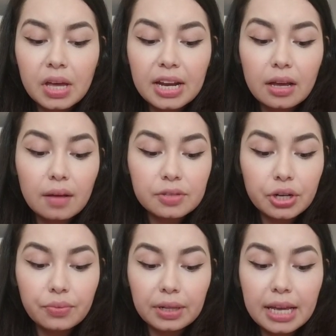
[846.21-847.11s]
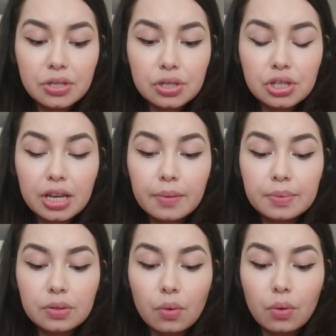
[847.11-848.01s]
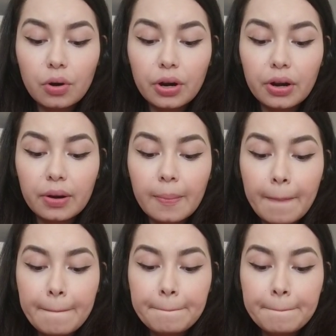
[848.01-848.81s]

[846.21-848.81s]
cutting off certain relationships, or